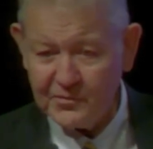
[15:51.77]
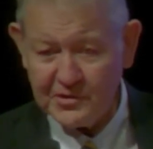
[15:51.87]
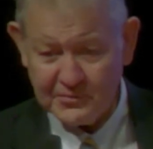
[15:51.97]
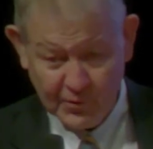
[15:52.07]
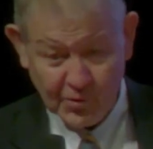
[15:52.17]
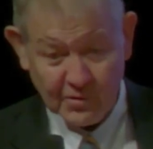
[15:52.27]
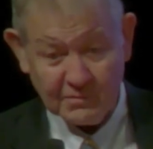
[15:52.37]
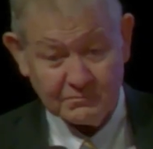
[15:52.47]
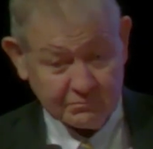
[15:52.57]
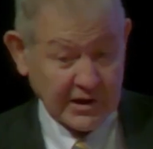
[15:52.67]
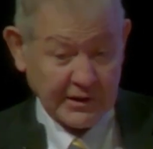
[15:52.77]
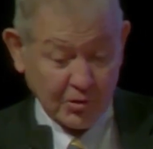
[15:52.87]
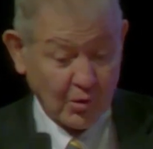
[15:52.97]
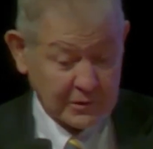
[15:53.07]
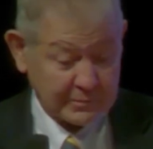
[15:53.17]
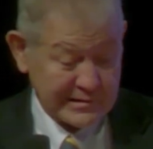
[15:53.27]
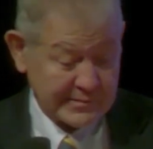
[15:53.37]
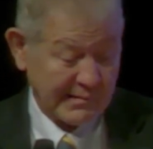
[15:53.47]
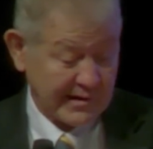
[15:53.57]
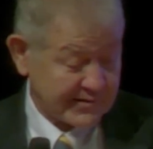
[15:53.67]
for the Nobel Peace
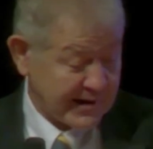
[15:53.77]
Prize.